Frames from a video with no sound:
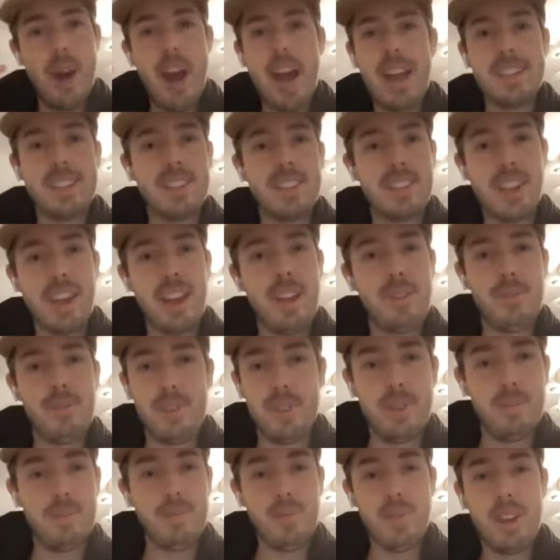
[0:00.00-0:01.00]

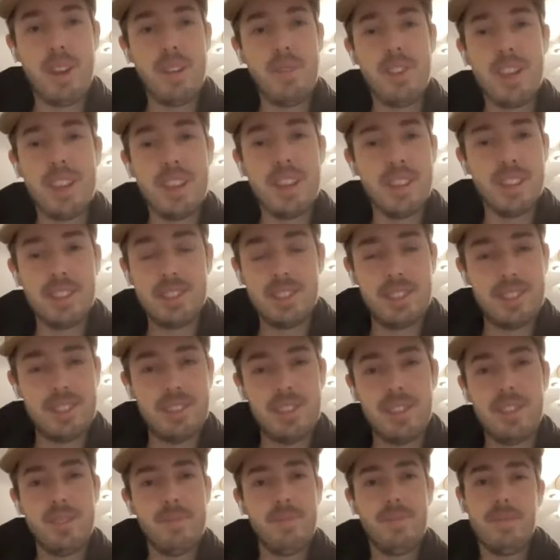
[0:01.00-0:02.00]
mindset for the
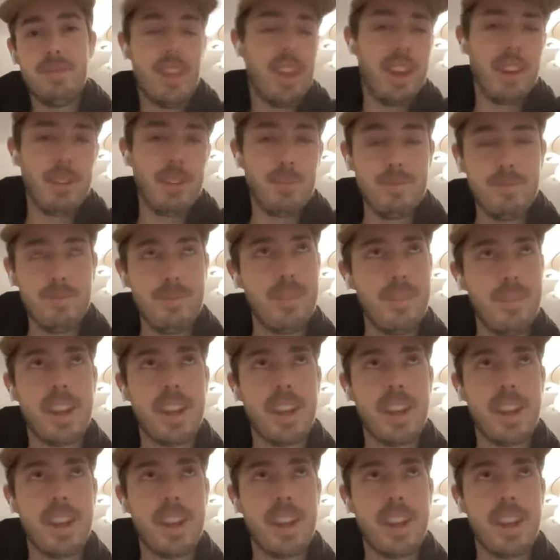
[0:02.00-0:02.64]
previous, like,